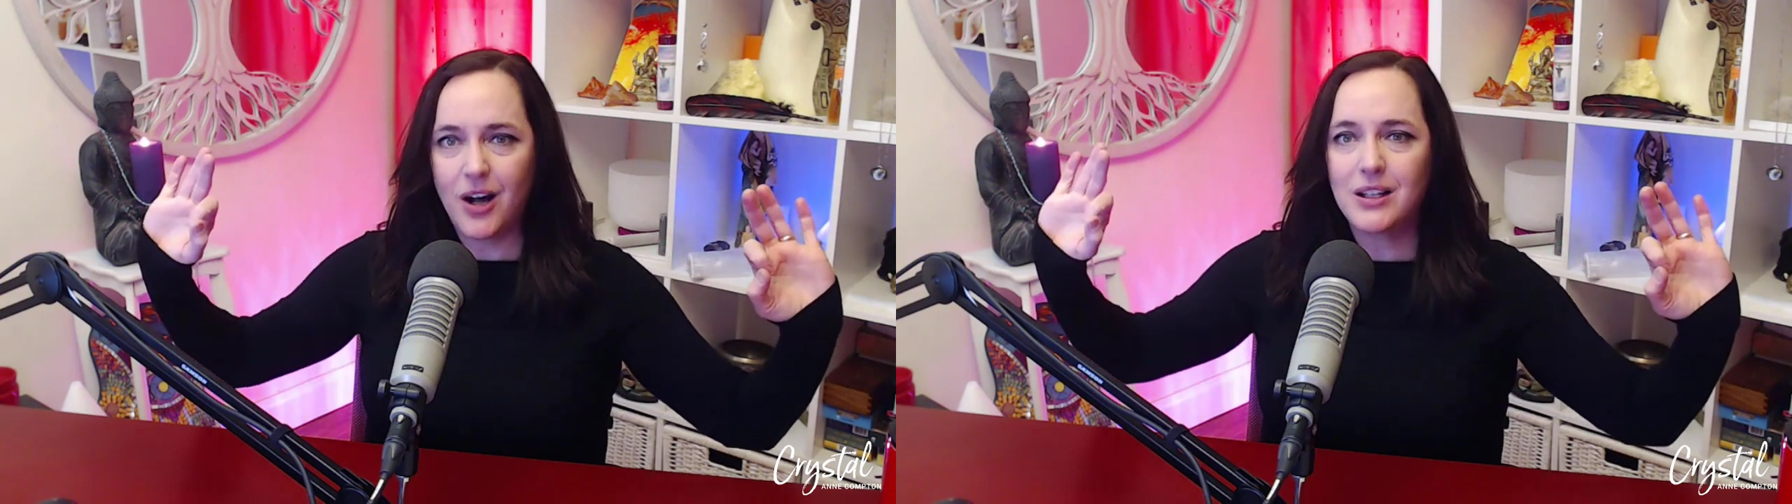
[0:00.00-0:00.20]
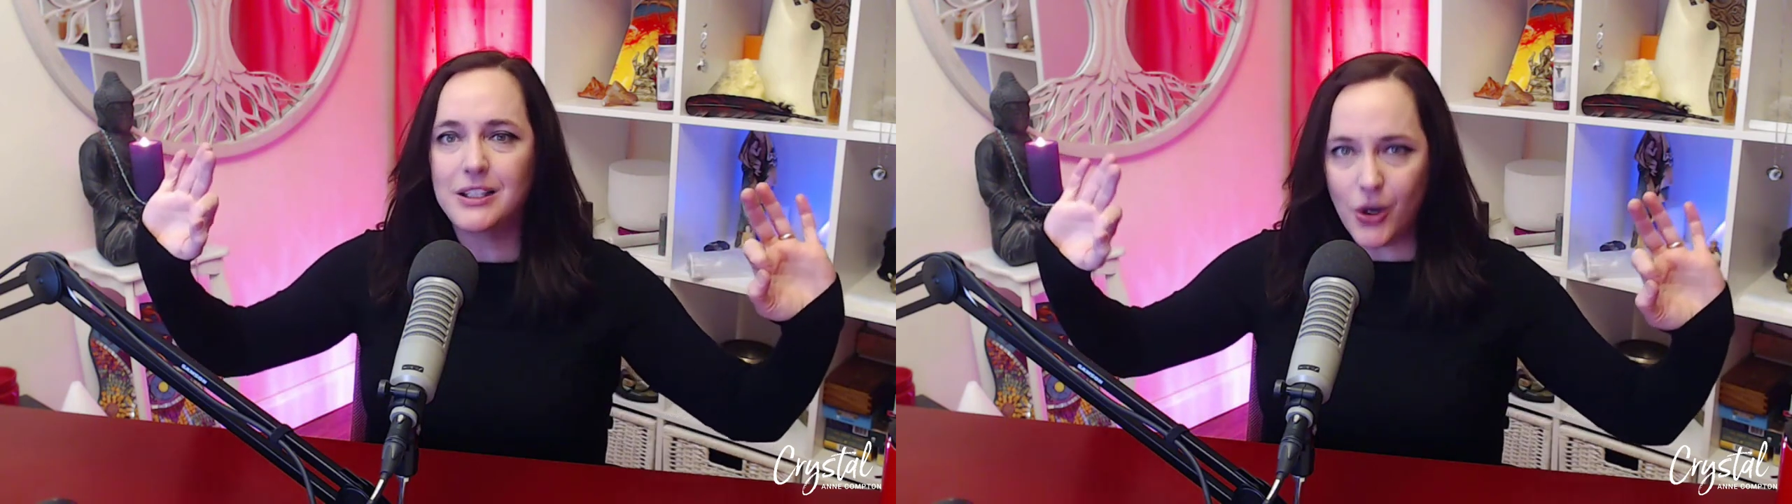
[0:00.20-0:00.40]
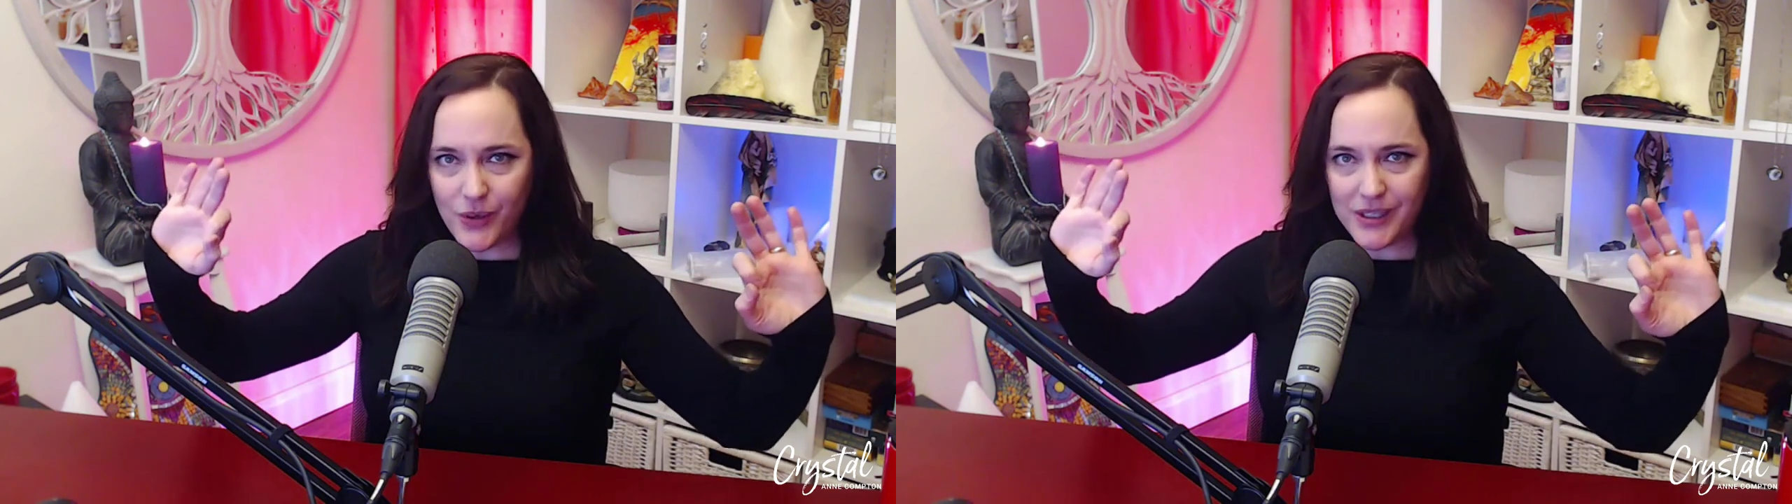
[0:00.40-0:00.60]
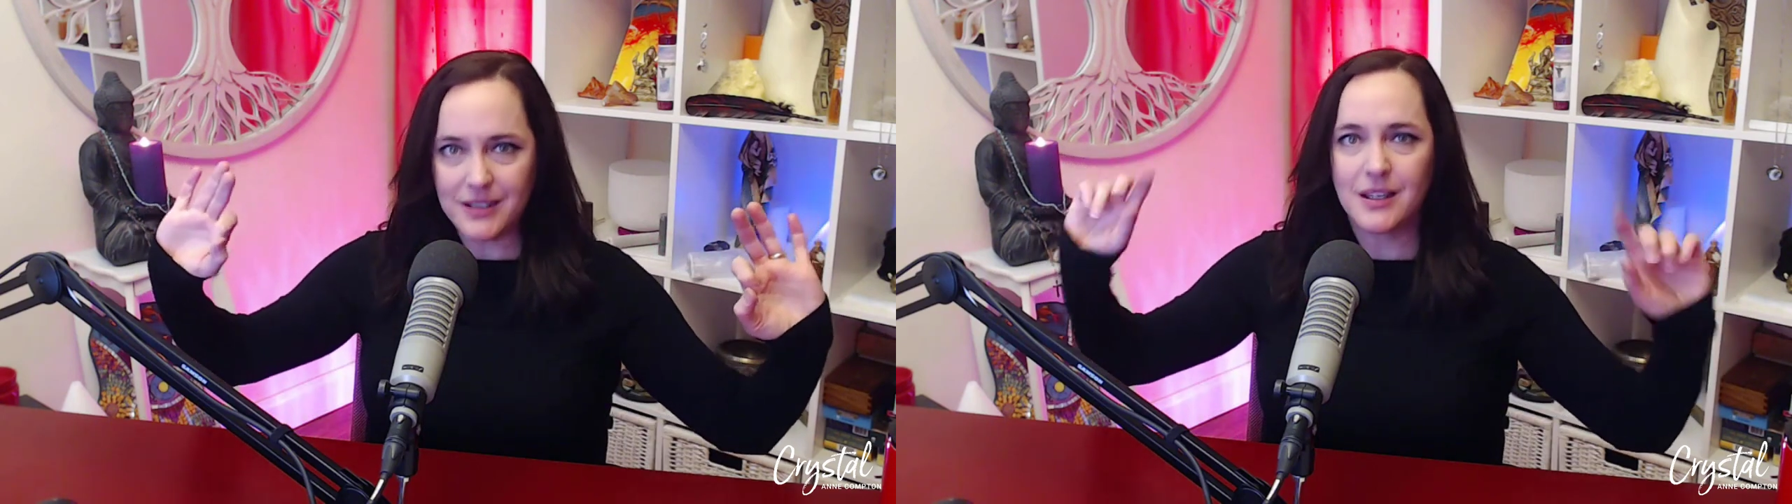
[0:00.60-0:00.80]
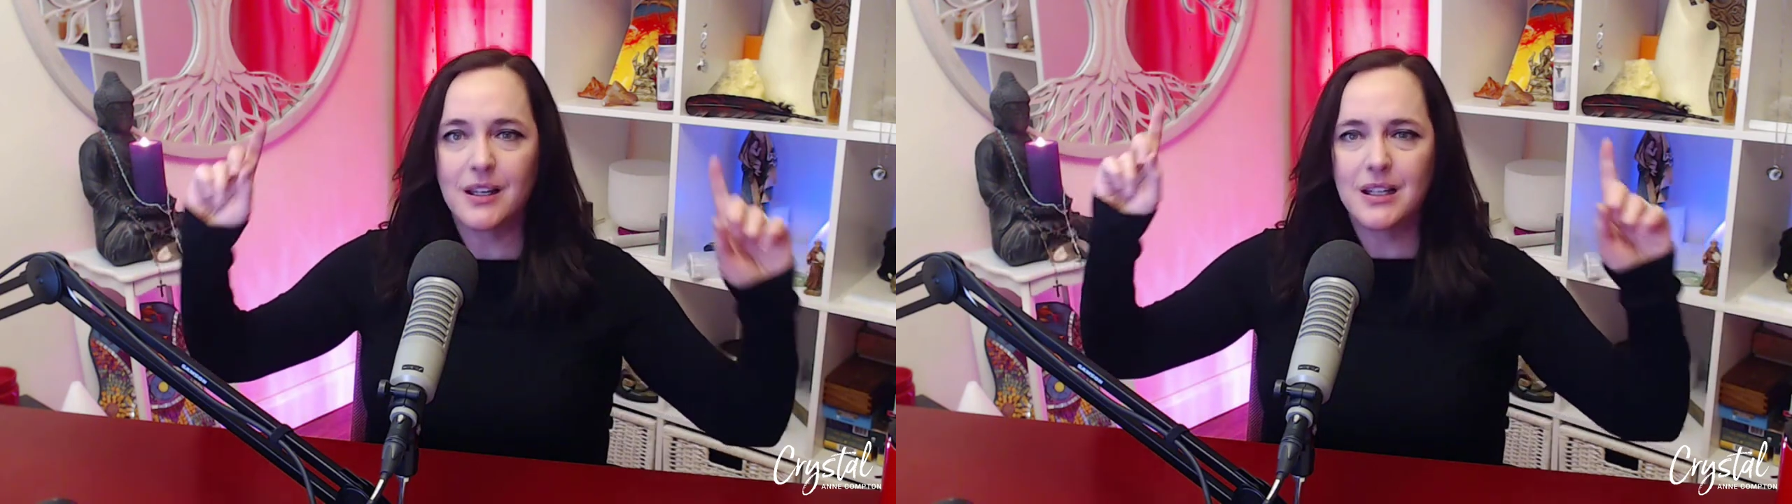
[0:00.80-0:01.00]
All I know
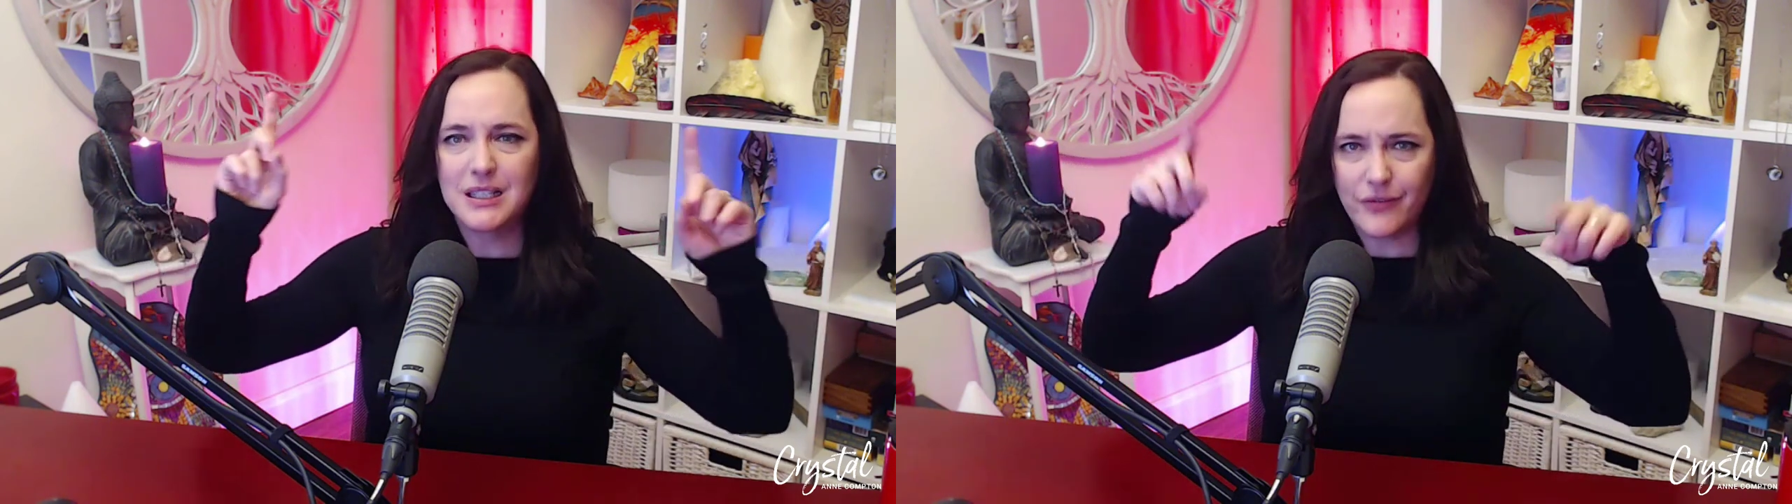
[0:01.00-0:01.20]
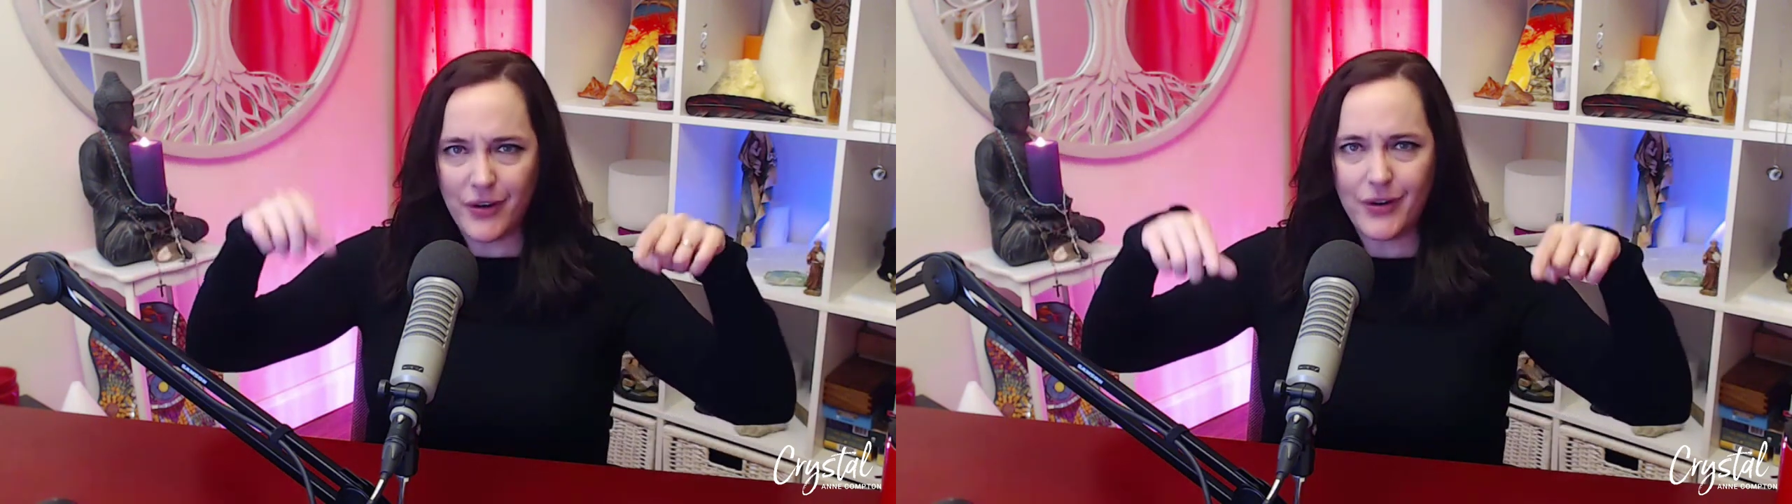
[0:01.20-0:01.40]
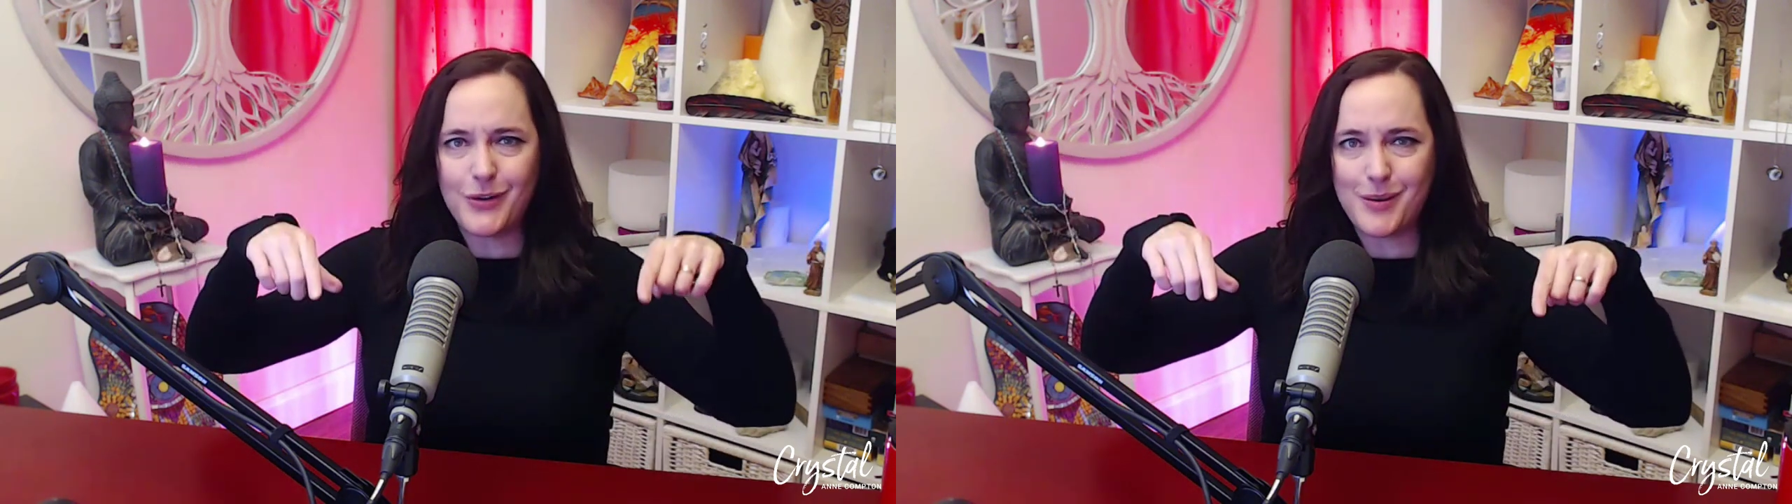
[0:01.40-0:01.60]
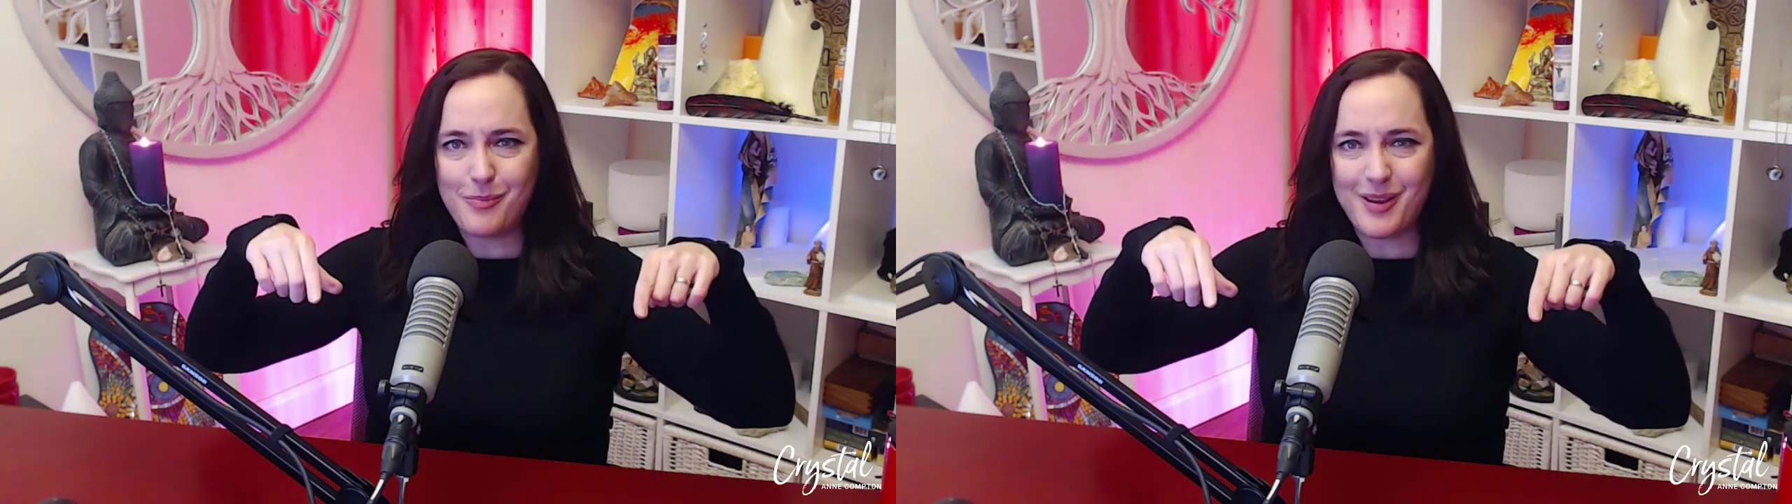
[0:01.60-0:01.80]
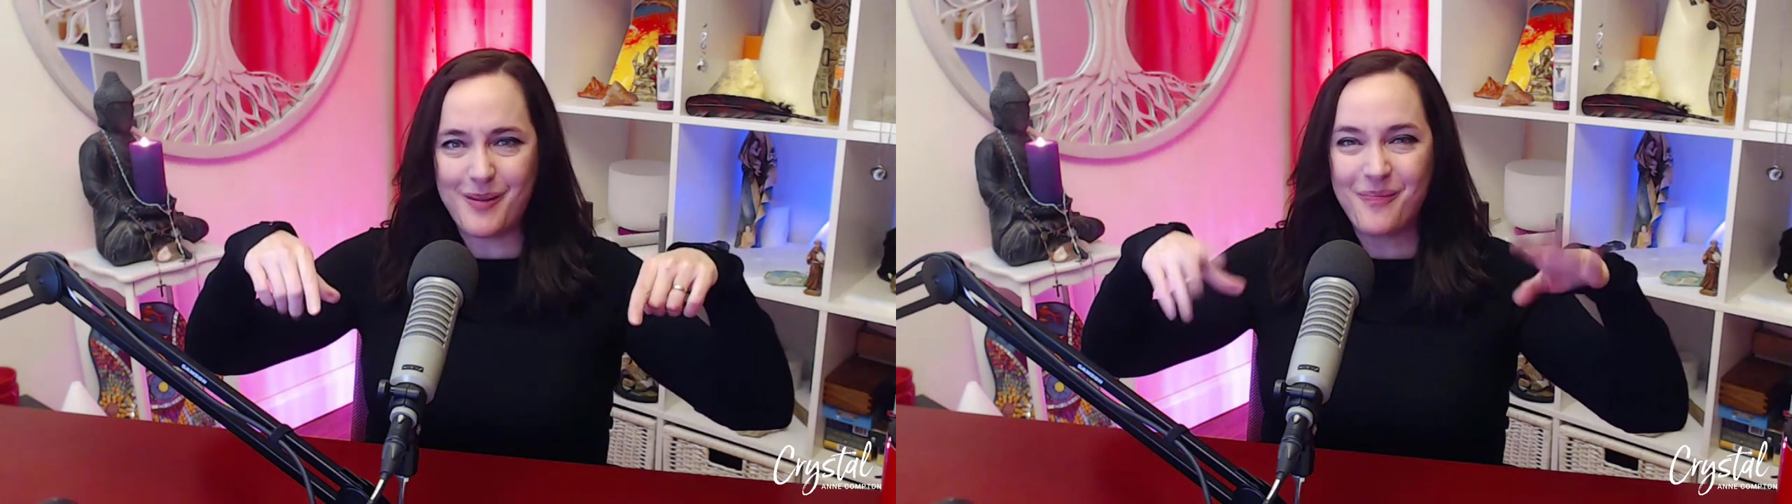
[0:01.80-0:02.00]
is it's very
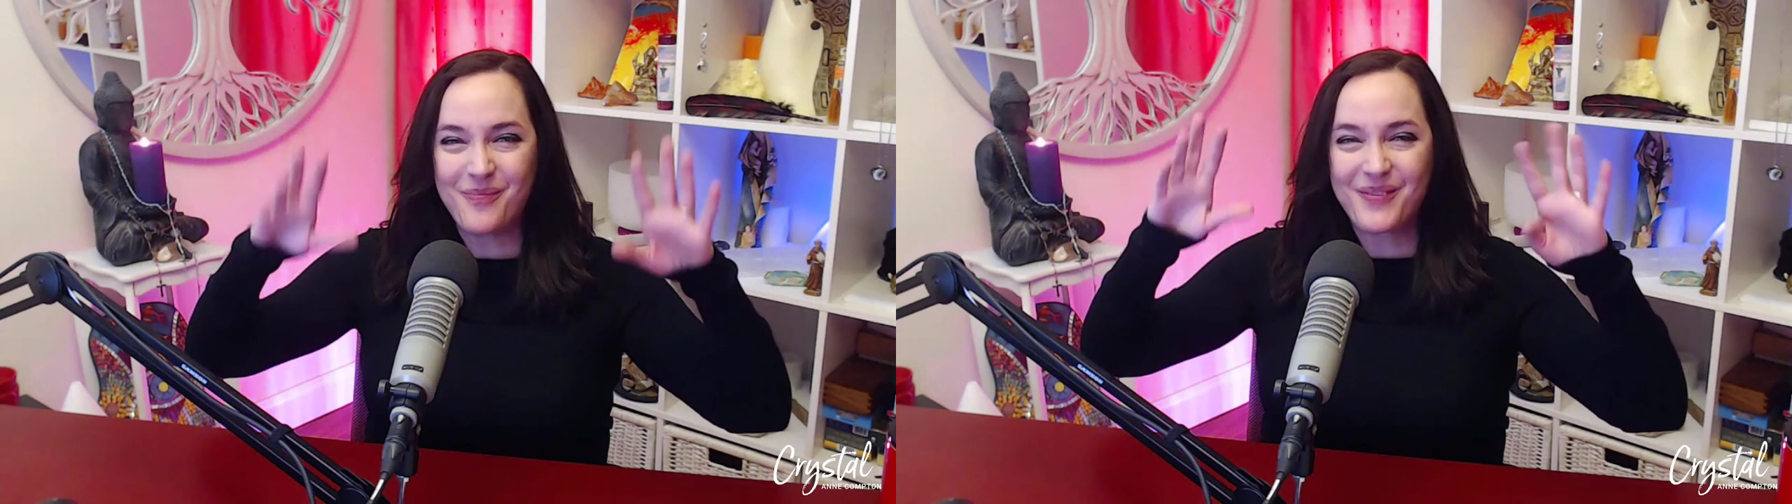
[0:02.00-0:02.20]
creepy.